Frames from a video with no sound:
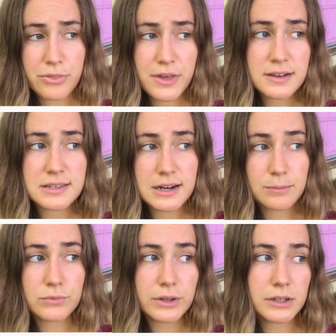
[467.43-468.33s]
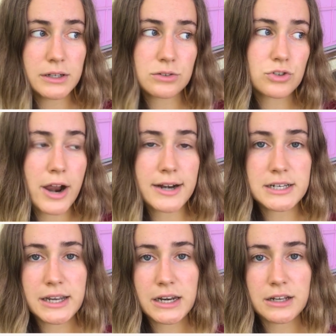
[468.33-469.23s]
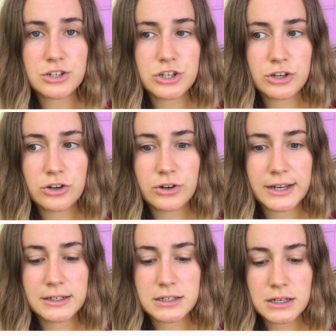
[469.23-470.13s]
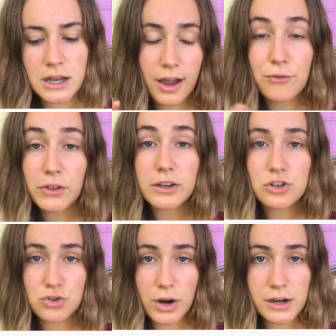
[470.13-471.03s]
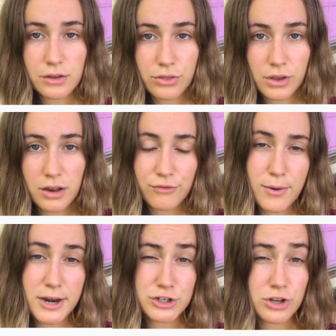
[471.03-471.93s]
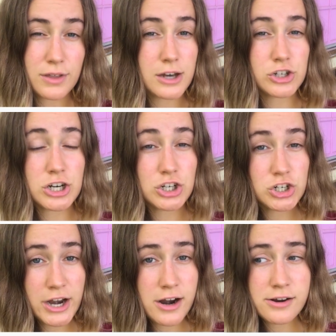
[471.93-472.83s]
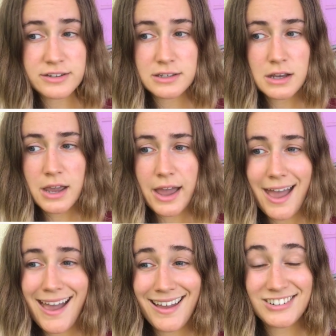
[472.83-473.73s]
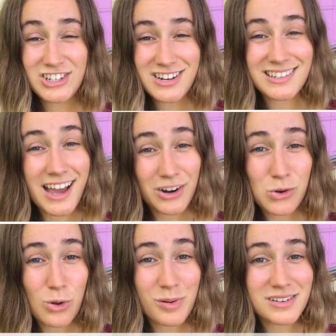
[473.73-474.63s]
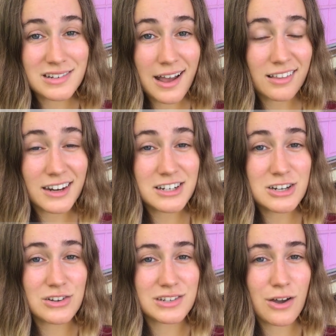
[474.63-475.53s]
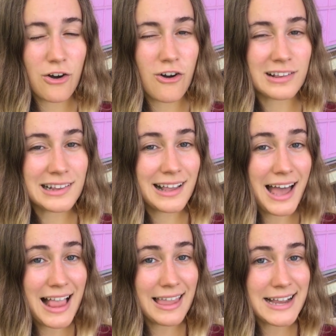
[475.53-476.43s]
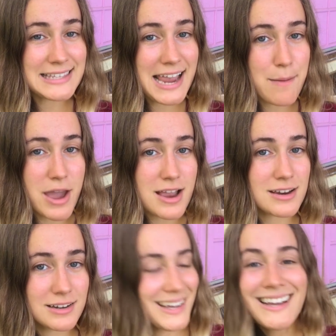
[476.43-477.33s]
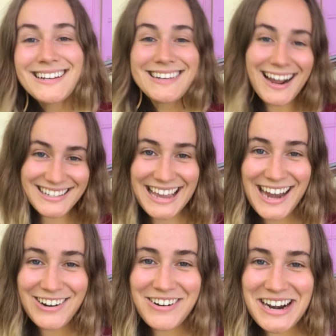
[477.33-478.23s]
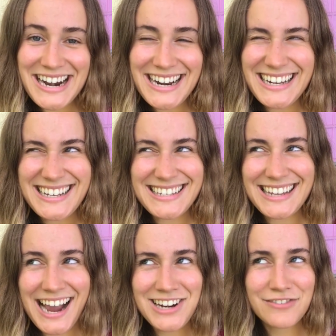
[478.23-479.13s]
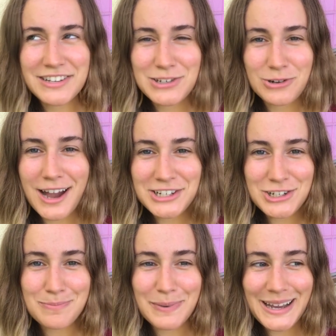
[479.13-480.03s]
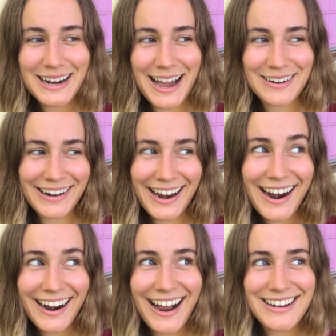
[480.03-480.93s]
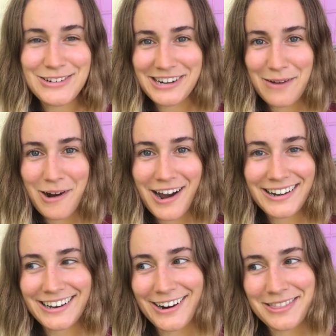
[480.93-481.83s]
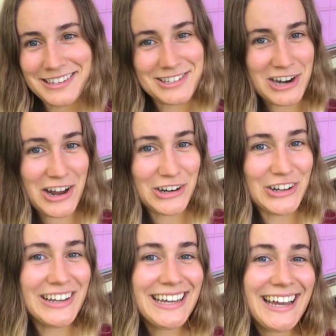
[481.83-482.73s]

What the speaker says: things that I'm really trying to get into, and I've really enjoyed the information that she shares, and she's got a cool personality too, so I like Tammy. Next category is kind of a stretch, but I don't care. I do what I want here on this channel,